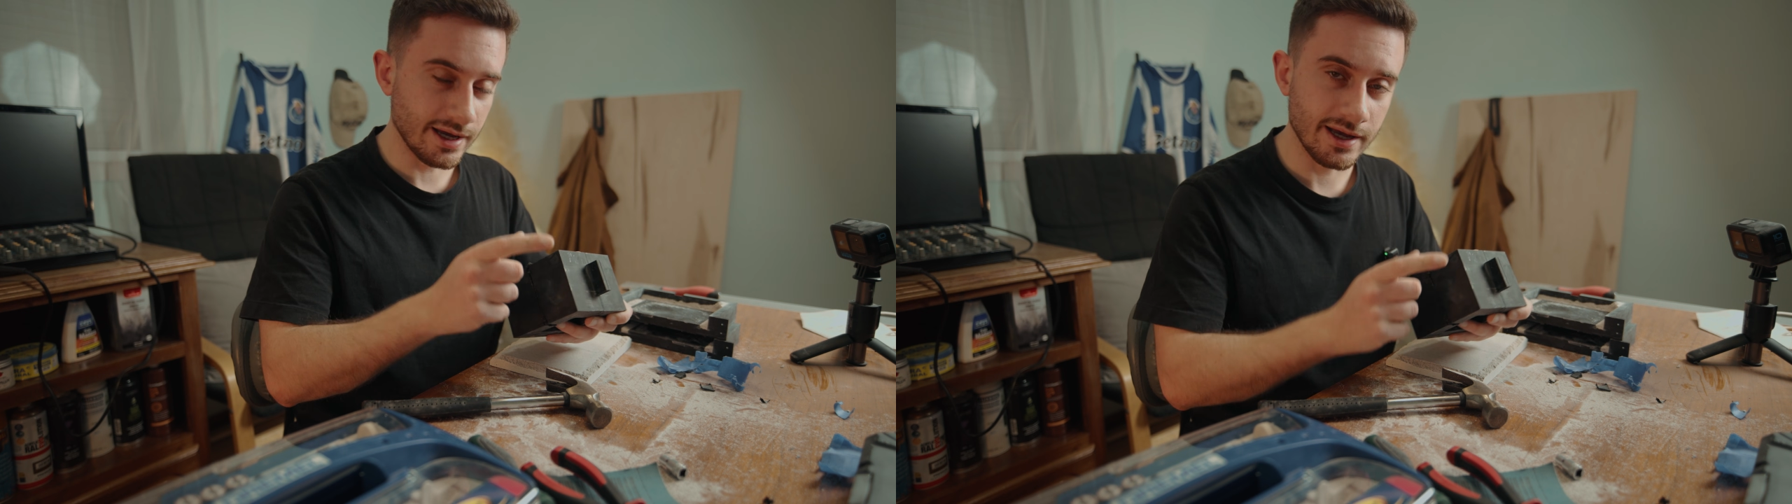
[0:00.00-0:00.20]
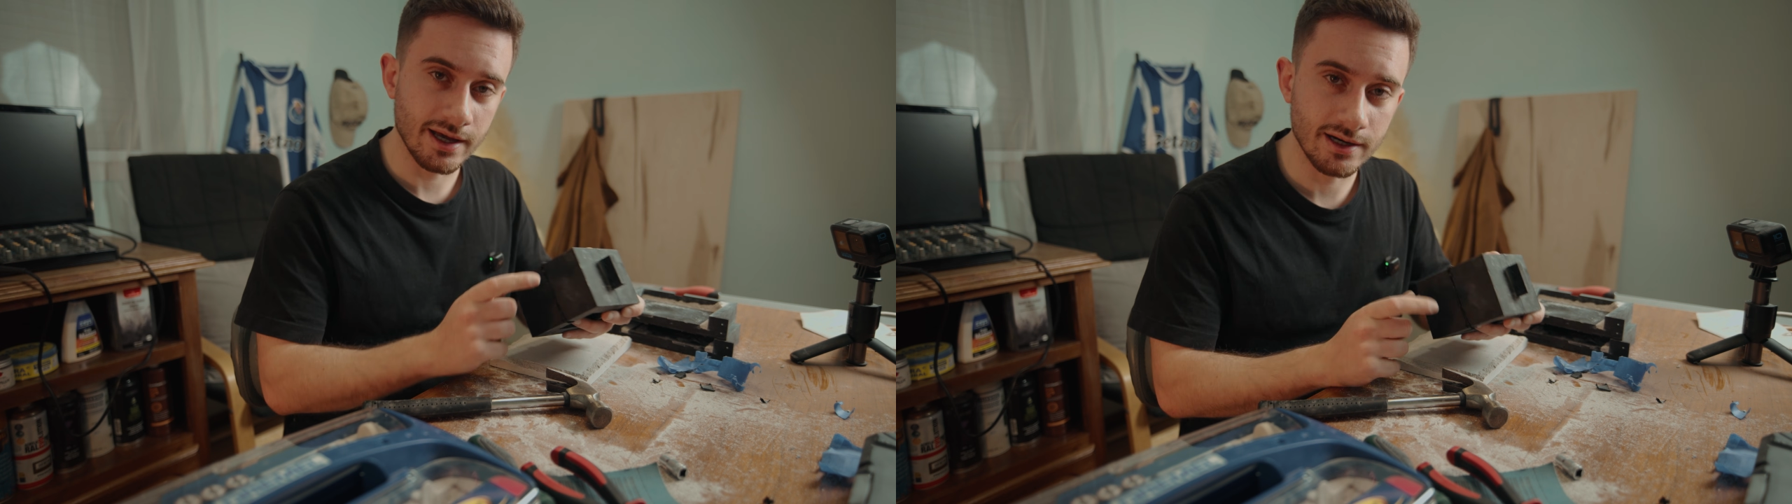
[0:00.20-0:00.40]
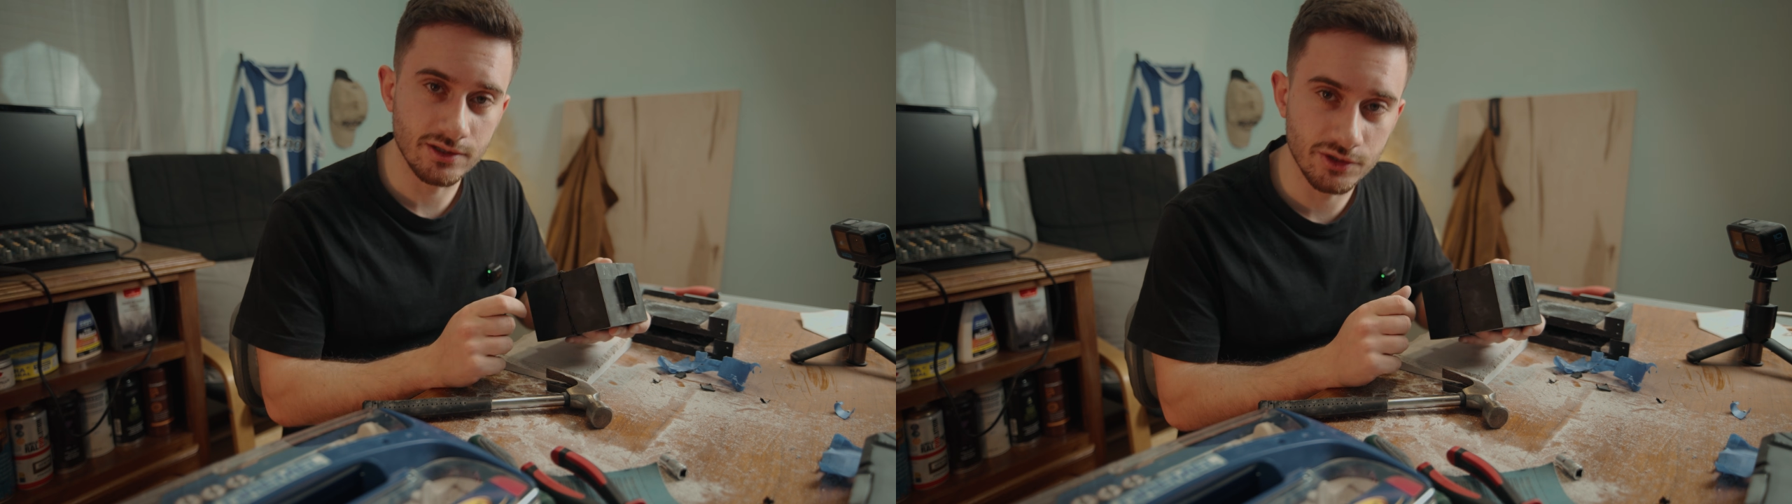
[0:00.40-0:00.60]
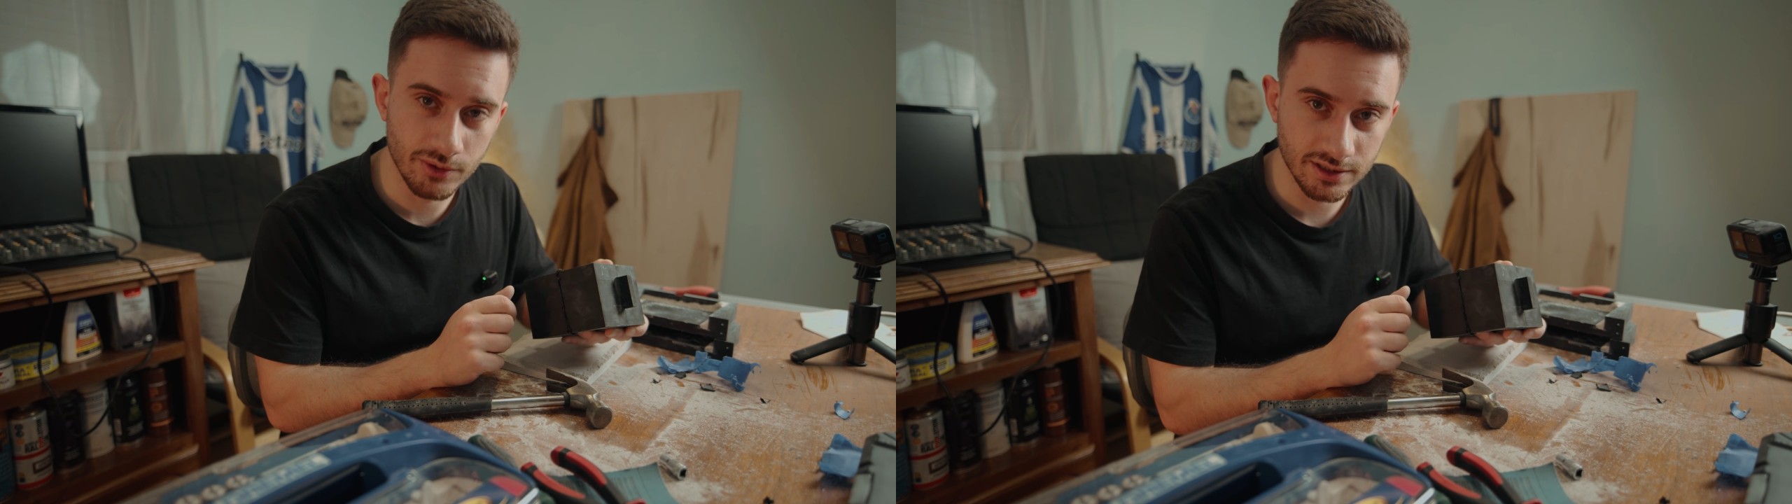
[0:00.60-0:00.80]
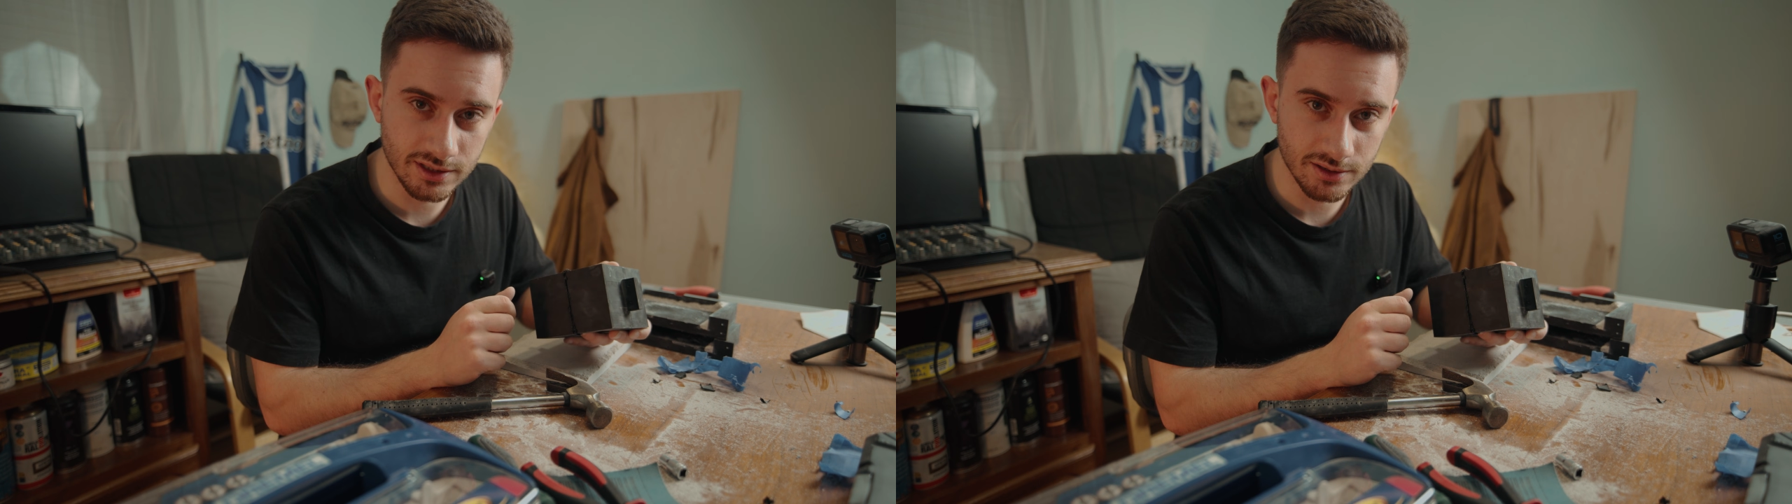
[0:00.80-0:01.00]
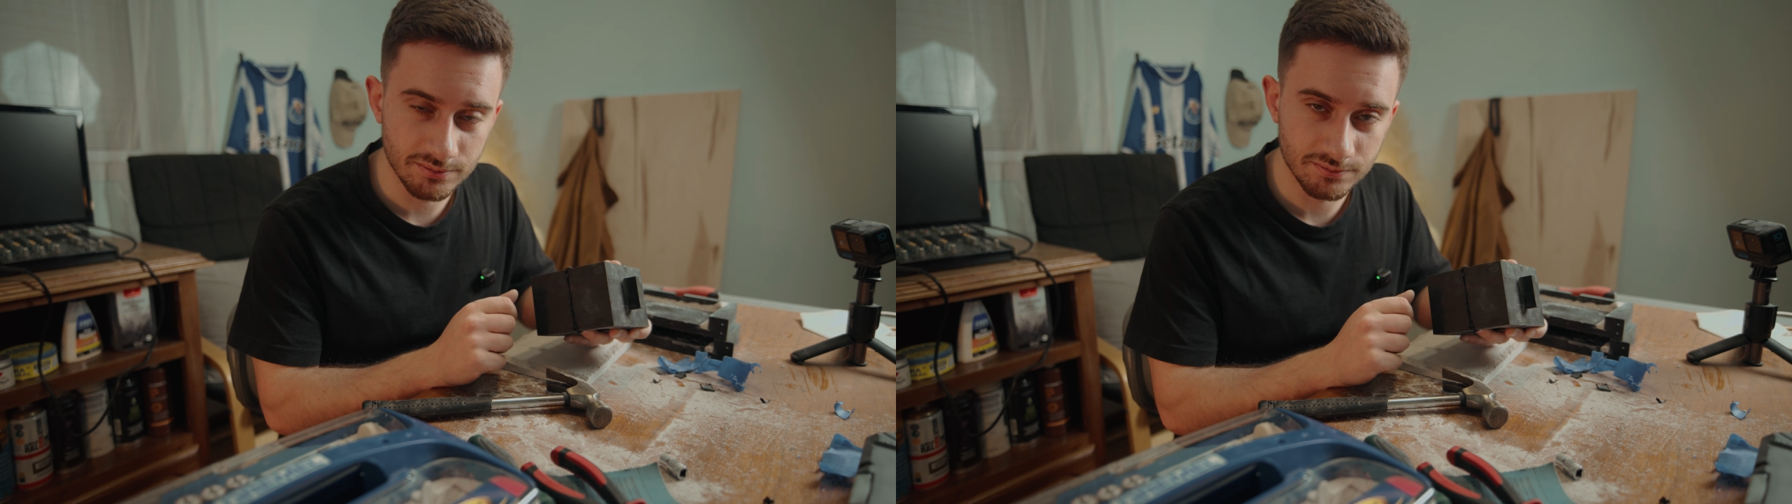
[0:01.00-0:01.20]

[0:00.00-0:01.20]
had a new idea.